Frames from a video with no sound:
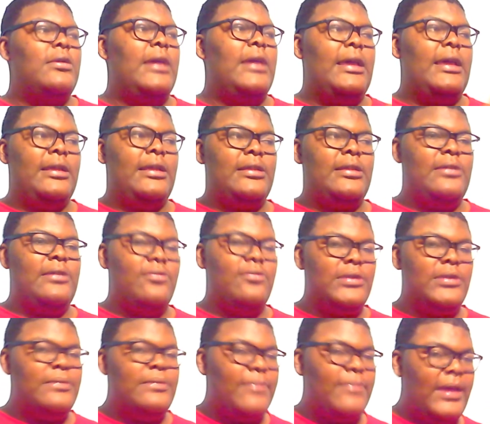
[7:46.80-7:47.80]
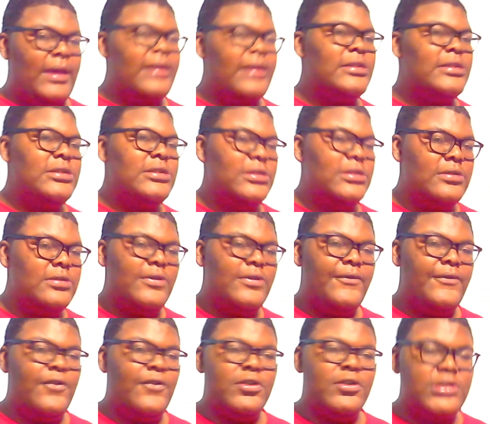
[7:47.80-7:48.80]
And they went back to the
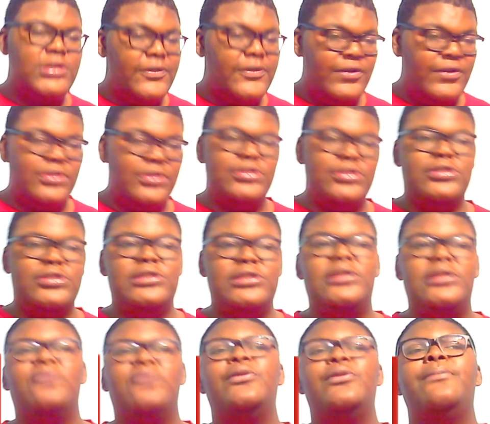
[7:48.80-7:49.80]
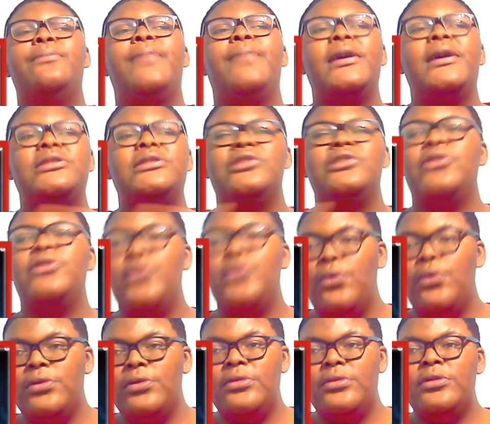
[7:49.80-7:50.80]
first Avengers. They went back to
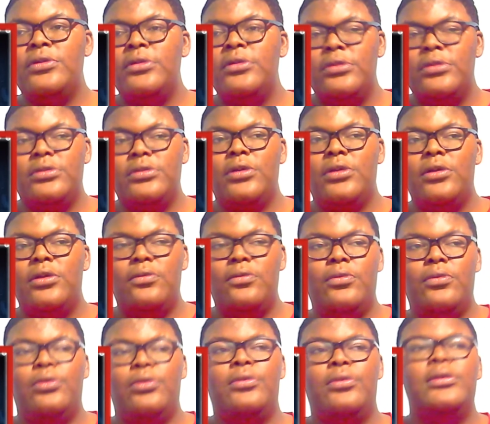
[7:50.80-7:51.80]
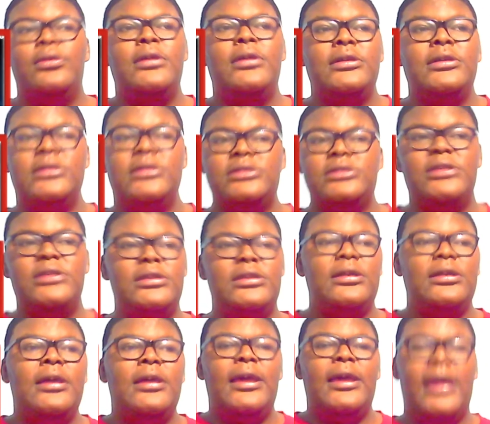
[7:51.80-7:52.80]
Thor, the Dark World. See,
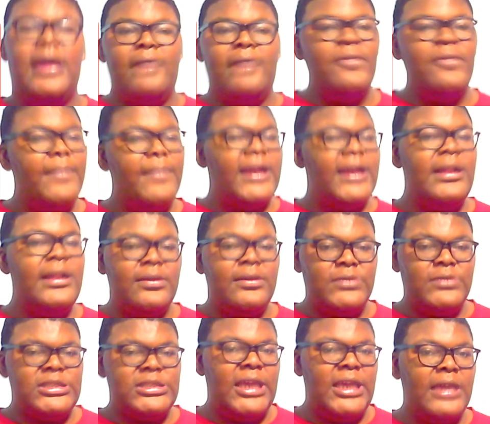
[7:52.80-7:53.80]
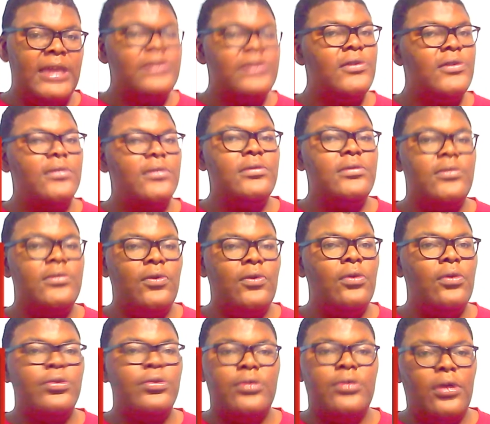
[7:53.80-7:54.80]
everybody was hating on
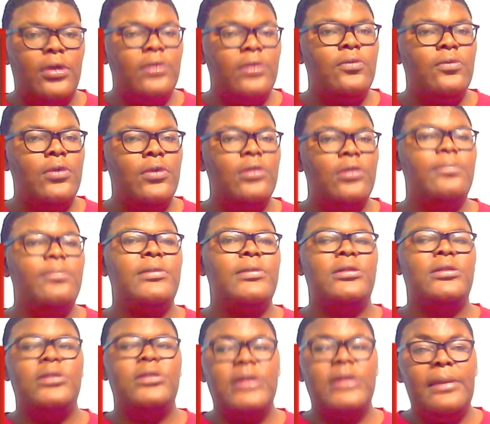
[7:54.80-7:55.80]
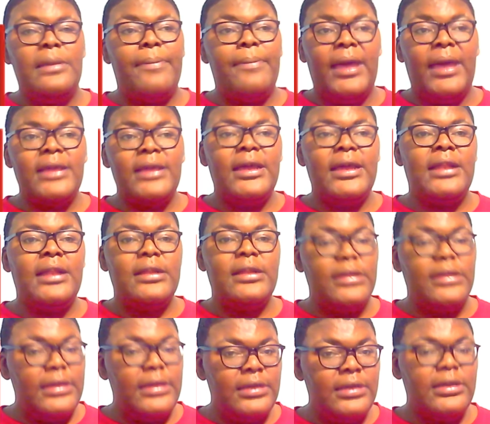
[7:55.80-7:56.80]
Thor, the Dark World, but looking back at it
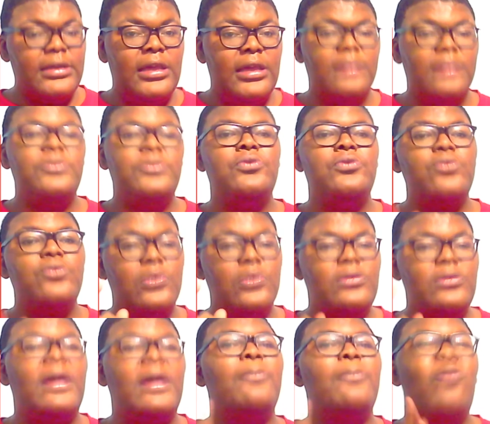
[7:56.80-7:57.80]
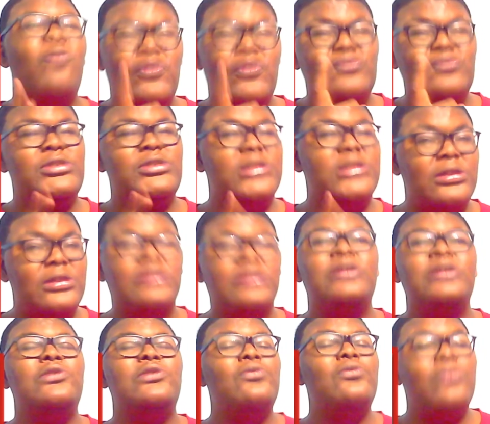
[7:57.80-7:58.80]
in Endgame, you know that movie was good.
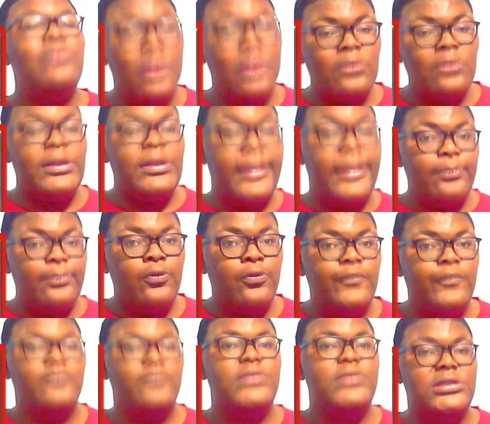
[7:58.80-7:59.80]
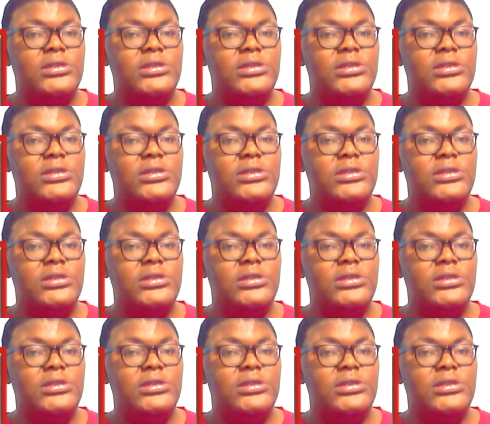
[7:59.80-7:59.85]
You know that movie was